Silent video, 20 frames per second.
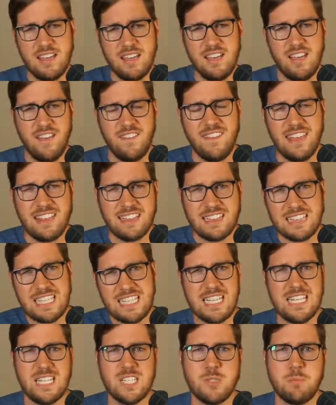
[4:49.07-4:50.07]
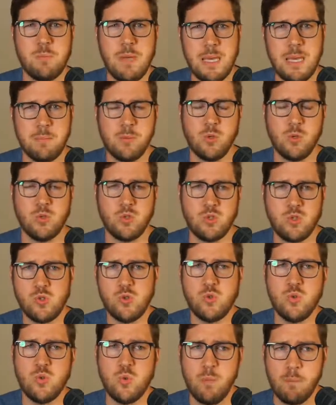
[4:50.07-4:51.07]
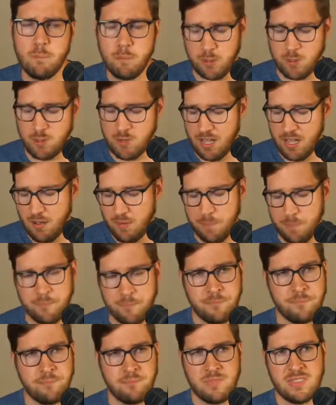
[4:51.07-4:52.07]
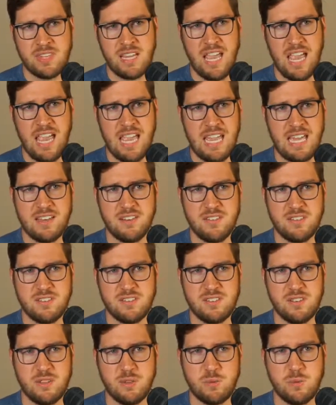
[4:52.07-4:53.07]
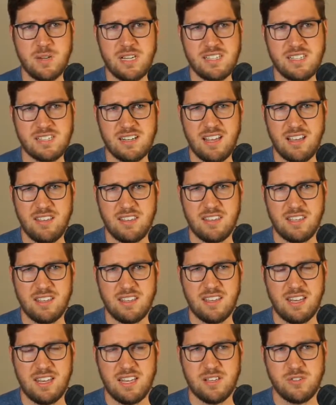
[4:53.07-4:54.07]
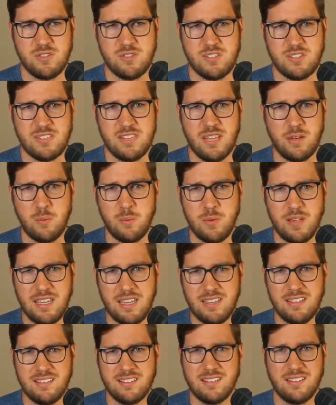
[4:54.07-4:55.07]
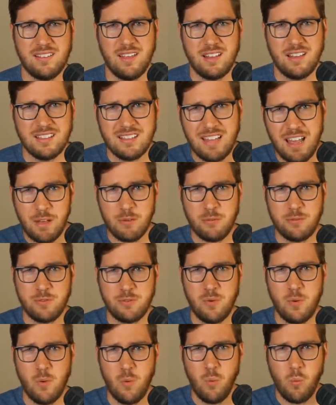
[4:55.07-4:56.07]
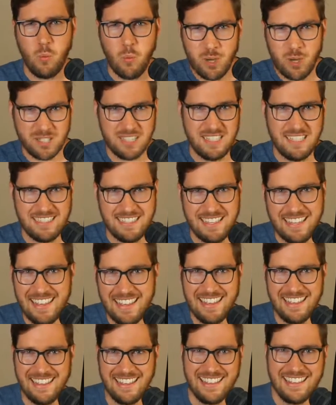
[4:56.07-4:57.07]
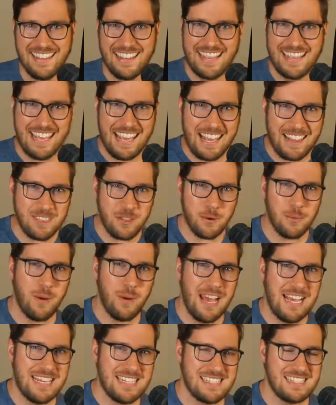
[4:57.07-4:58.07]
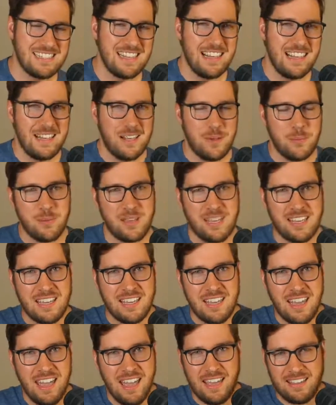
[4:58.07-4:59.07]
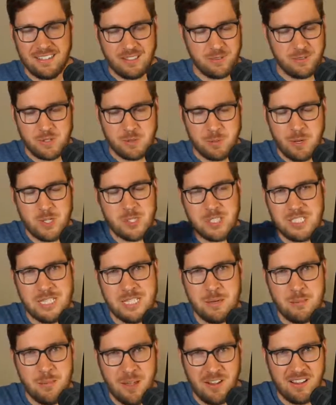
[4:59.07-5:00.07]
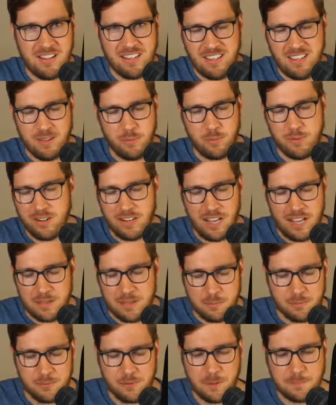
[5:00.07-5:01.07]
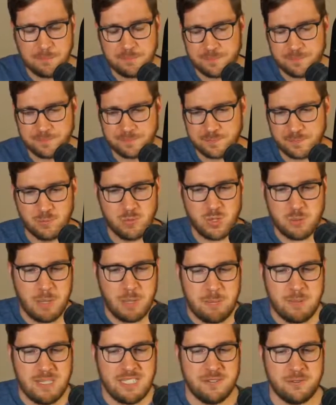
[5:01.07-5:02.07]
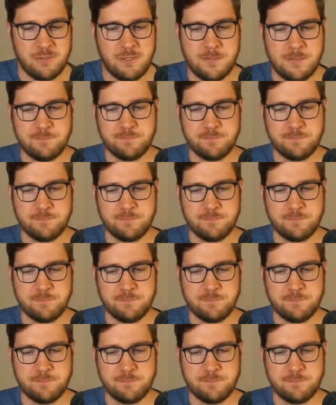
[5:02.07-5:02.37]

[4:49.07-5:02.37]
that leads people to burnout. And the reason I think that is just that we love working. In the West, we, especially in America, where I am from, this might be different